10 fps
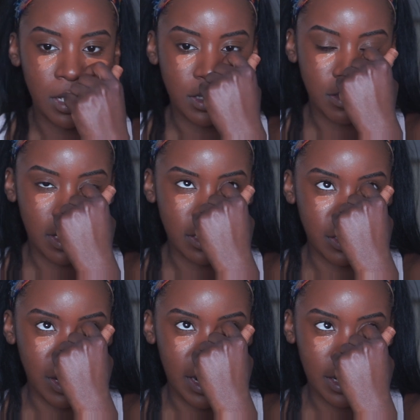So I
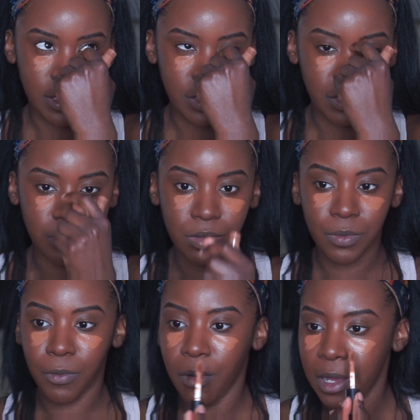try to just use
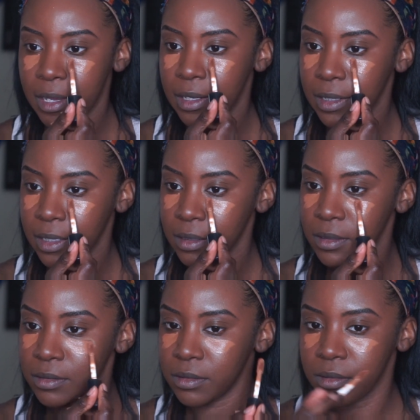one like
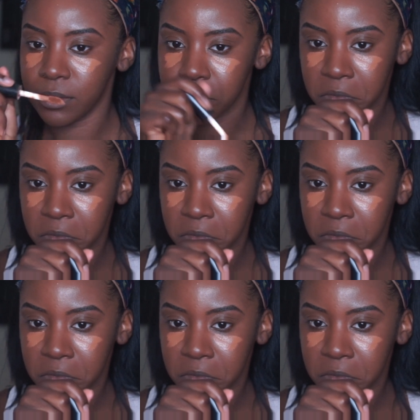little